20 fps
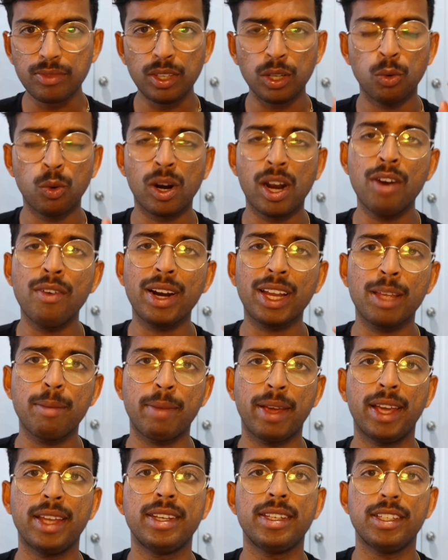What I
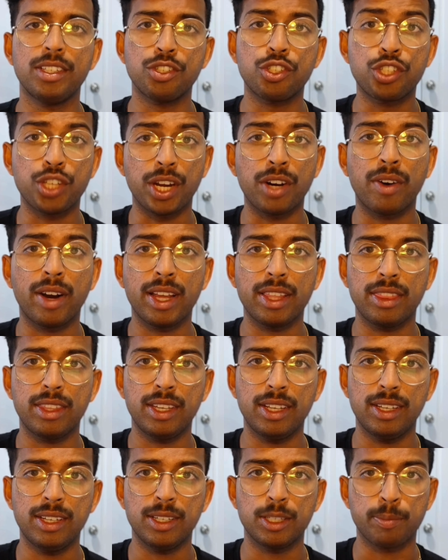recommend is generate
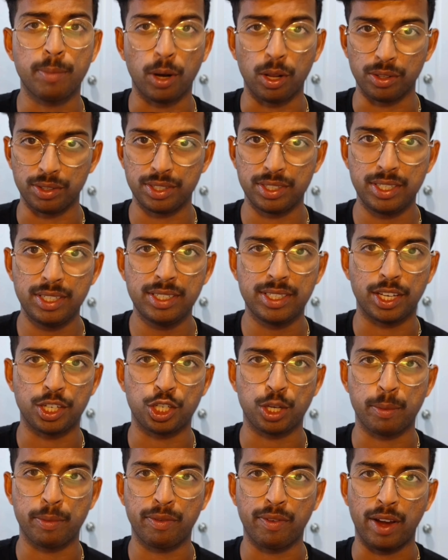these policies that
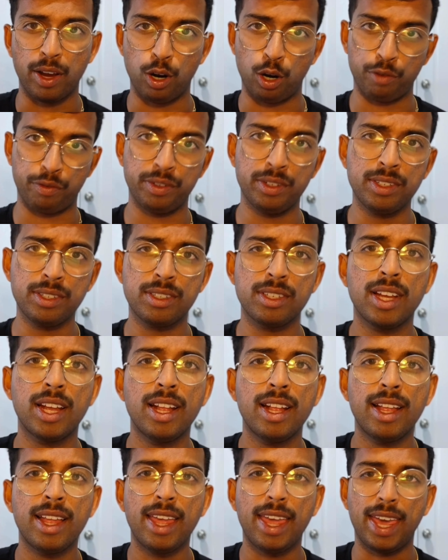Shopify offers,
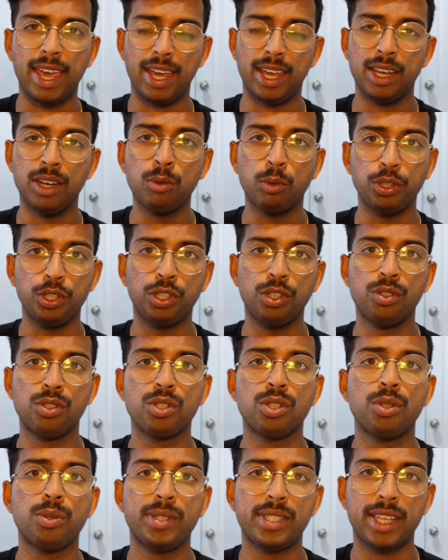and what you can
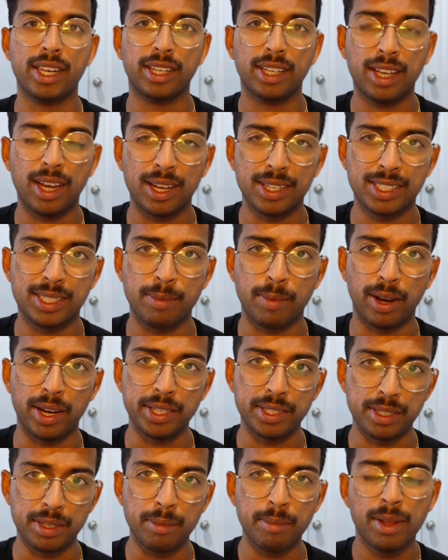do is then
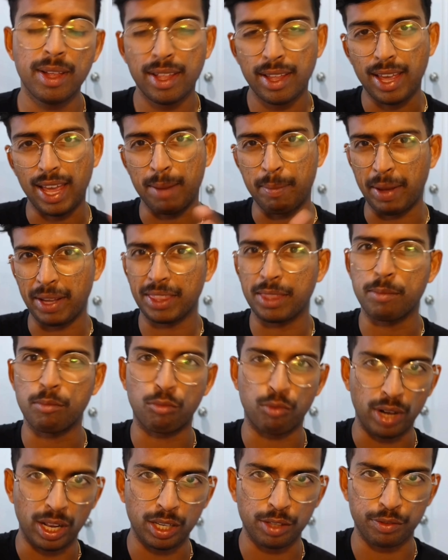customize them and make them
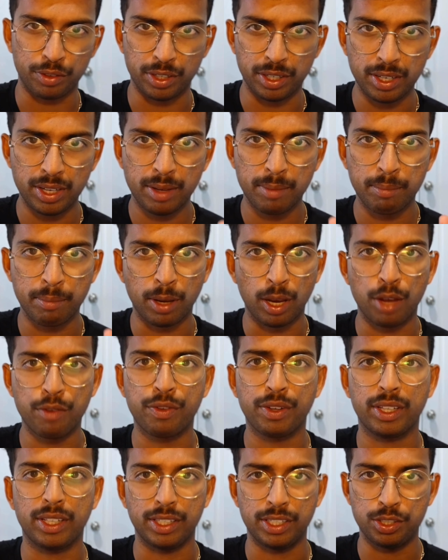relevant
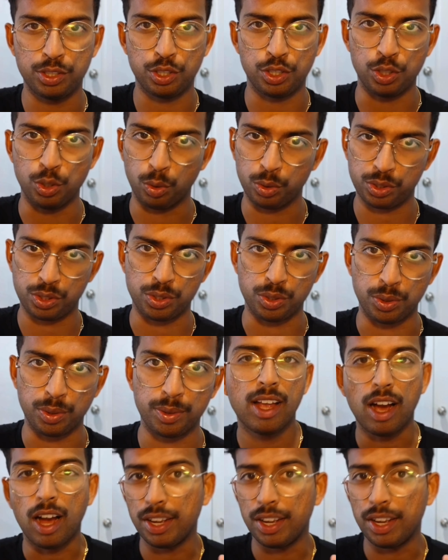perfectly to your store.